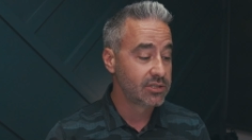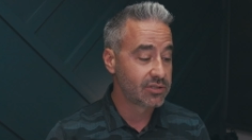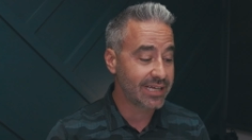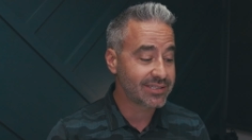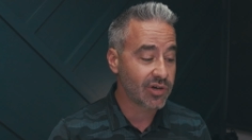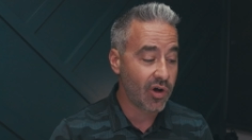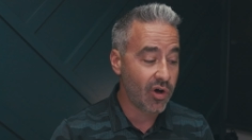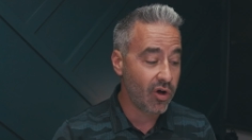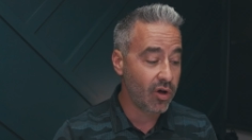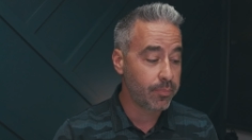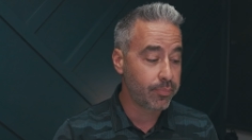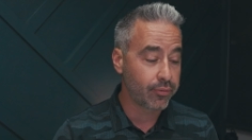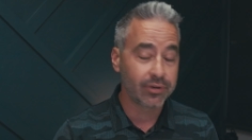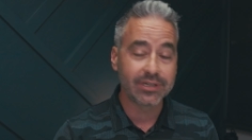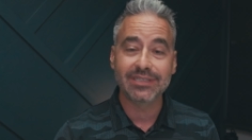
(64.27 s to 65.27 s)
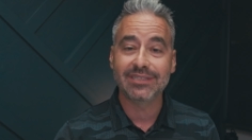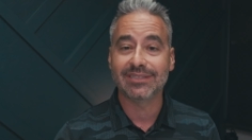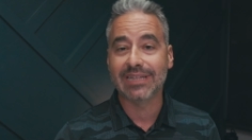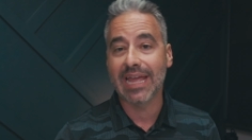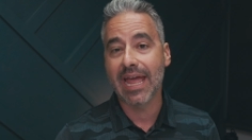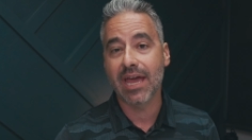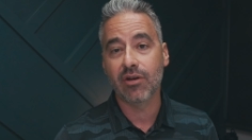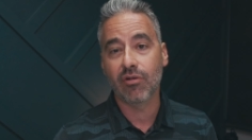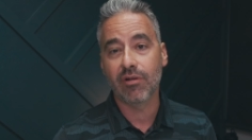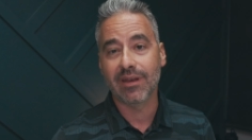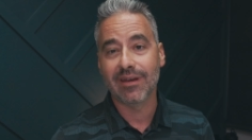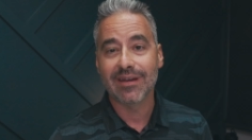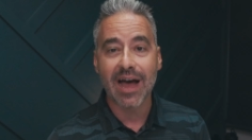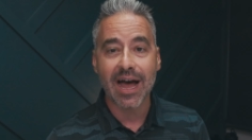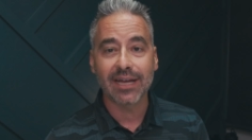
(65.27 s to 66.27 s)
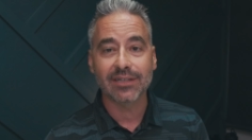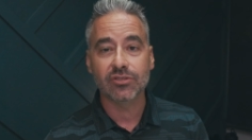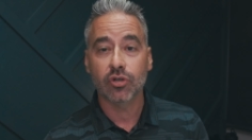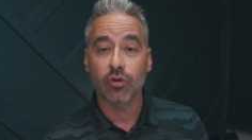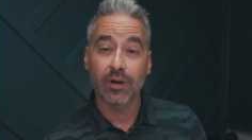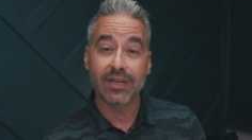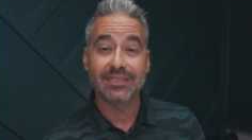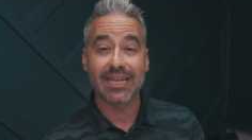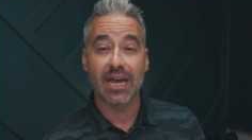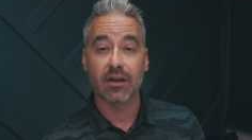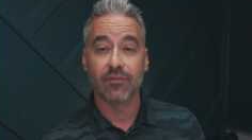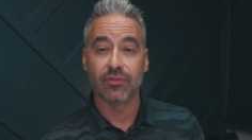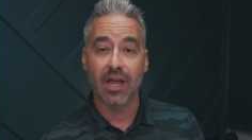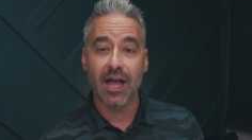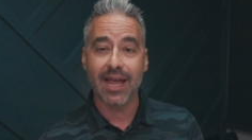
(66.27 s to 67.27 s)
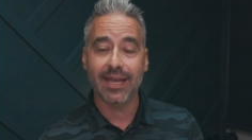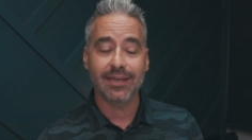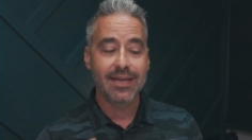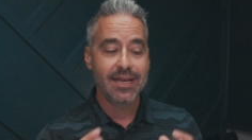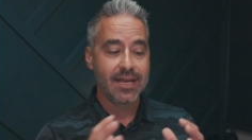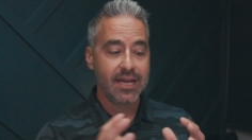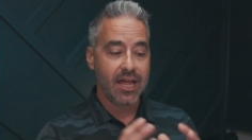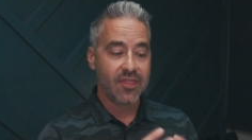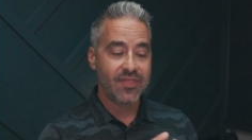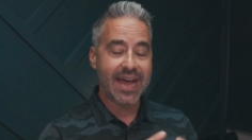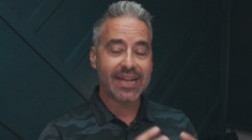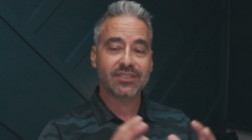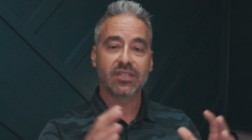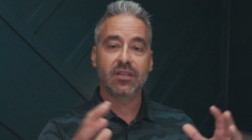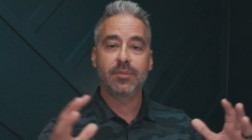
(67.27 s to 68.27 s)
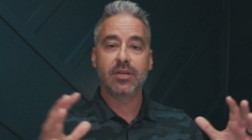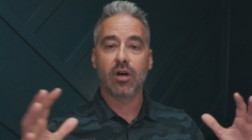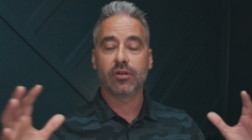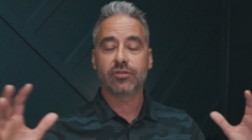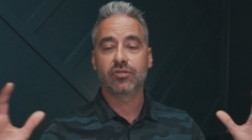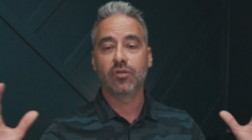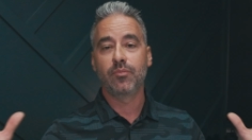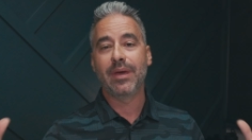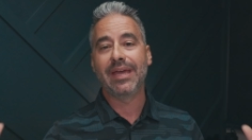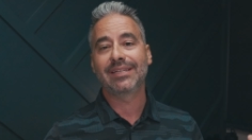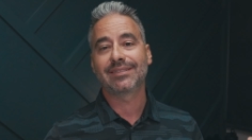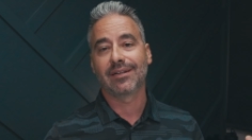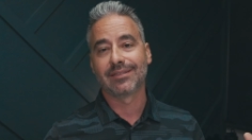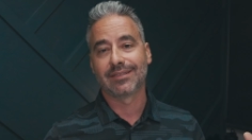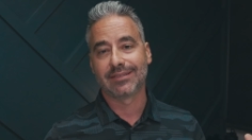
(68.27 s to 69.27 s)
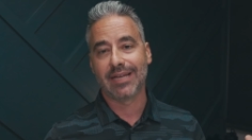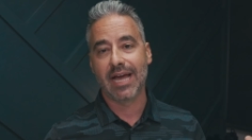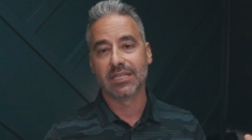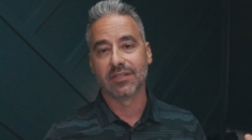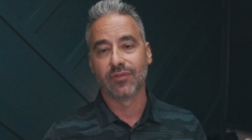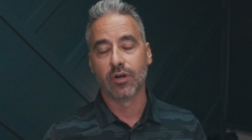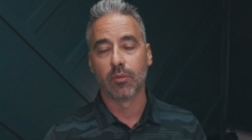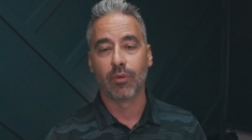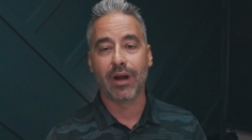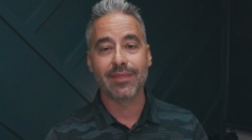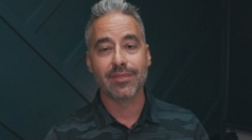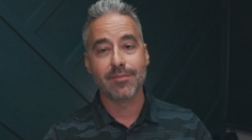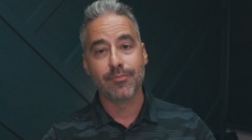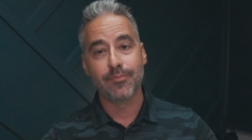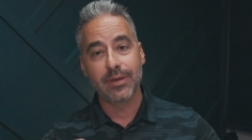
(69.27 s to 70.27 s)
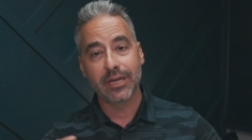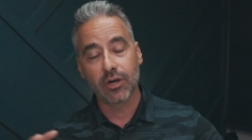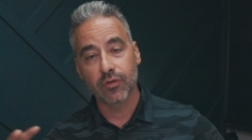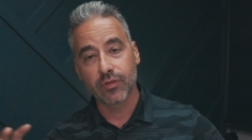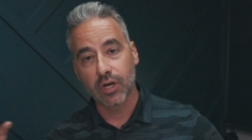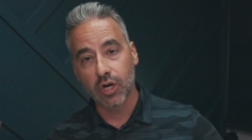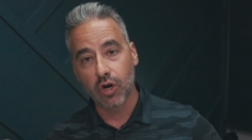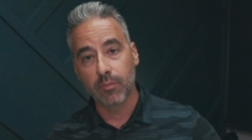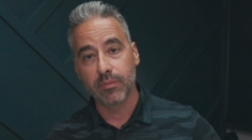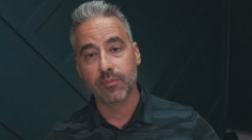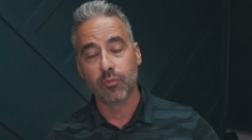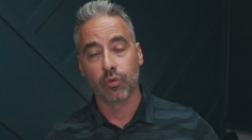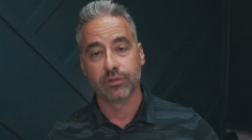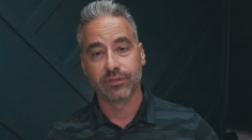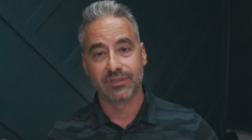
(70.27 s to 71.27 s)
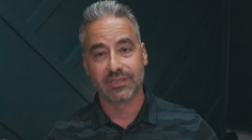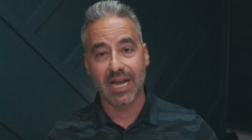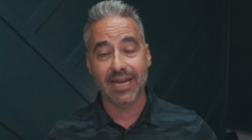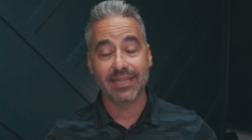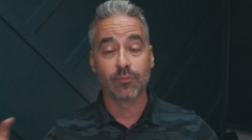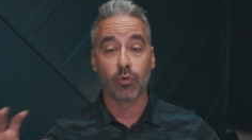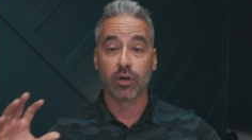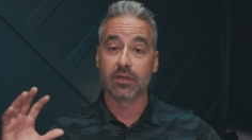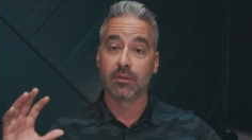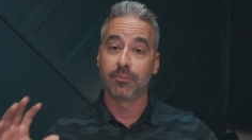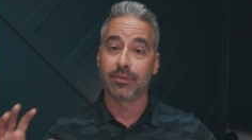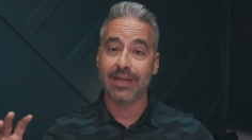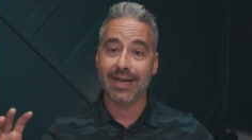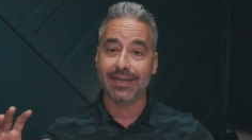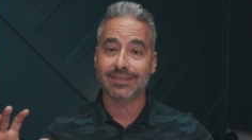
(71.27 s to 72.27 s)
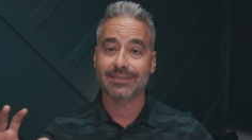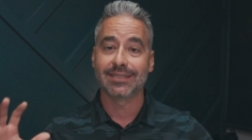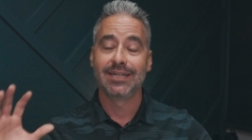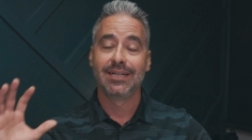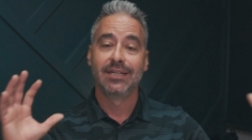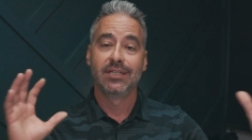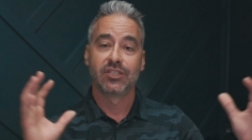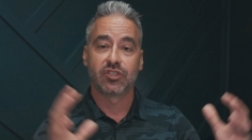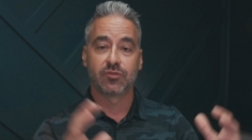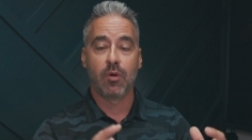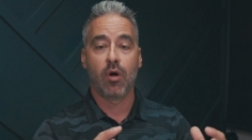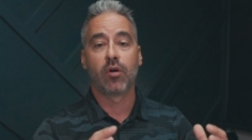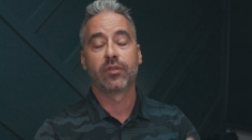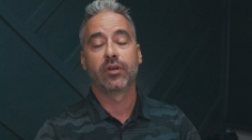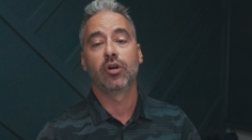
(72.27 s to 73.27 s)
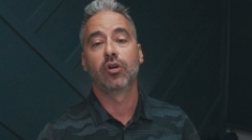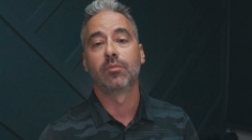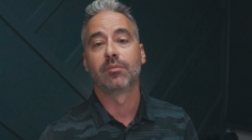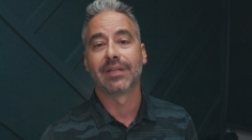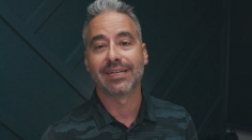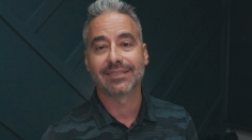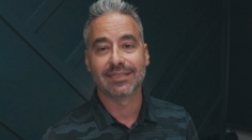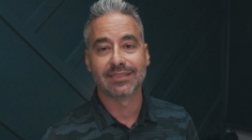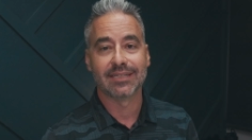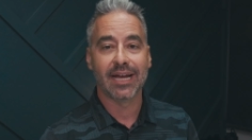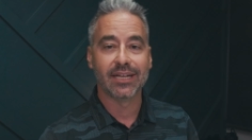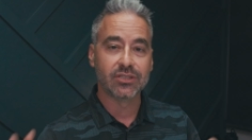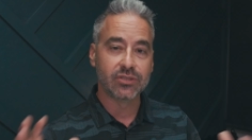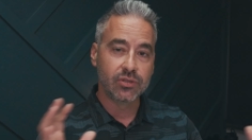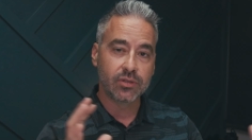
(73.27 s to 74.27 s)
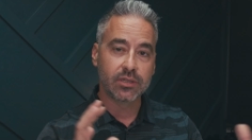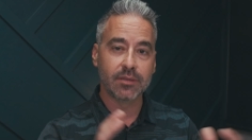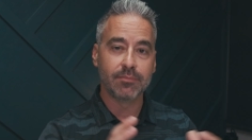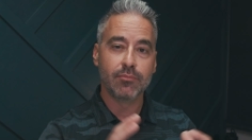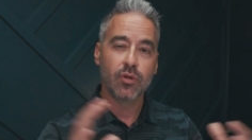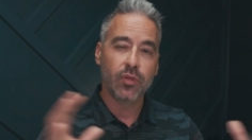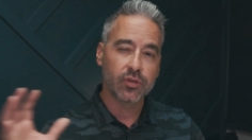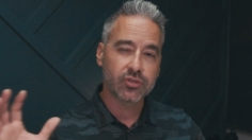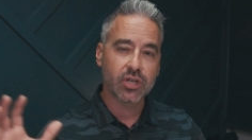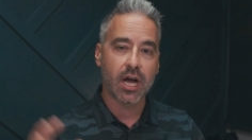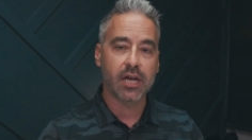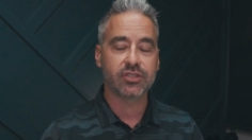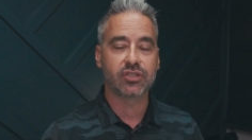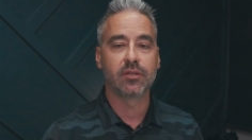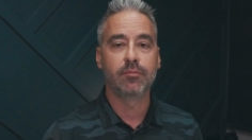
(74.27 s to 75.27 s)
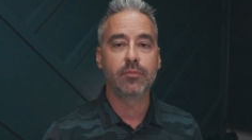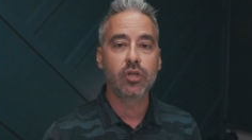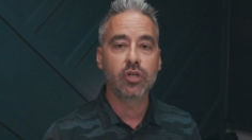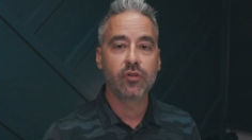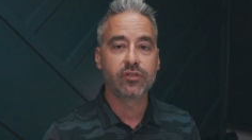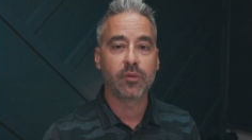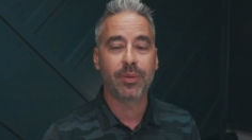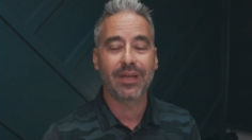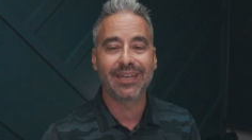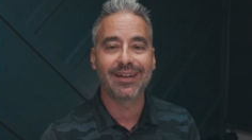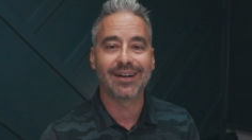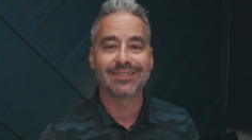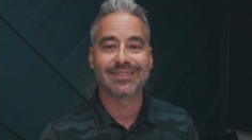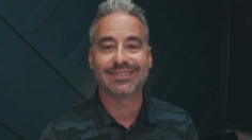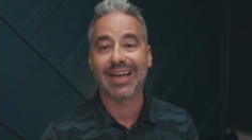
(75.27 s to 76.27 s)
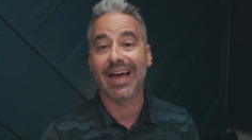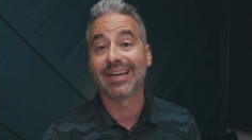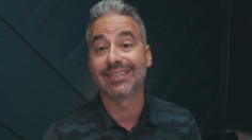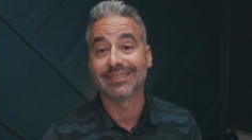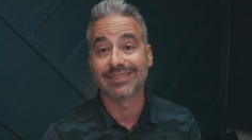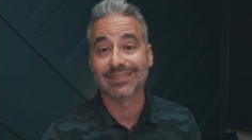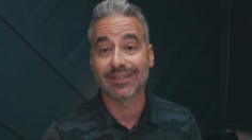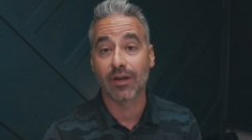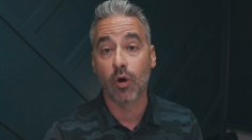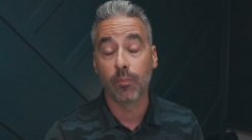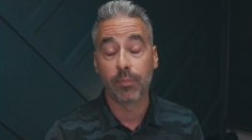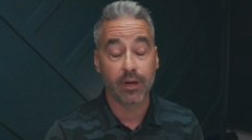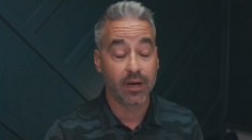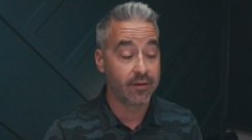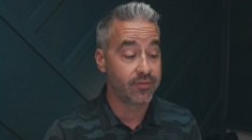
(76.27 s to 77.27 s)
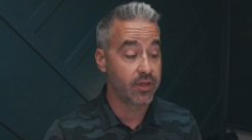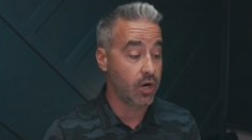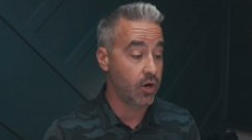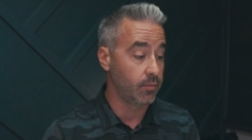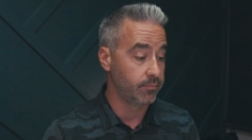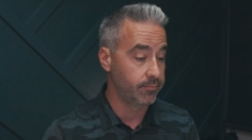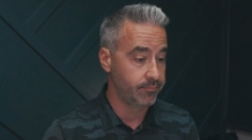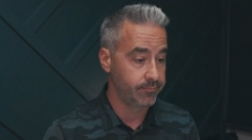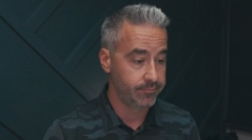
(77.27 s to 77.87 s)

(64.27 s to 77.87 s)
So that's all pretty standard and not crazy out of line. That's going to be also based on size of home, right? The bigger the home, the more design, the more complex, smaller the home, less design. So you could move, those costs could move depending on size and scope of the home.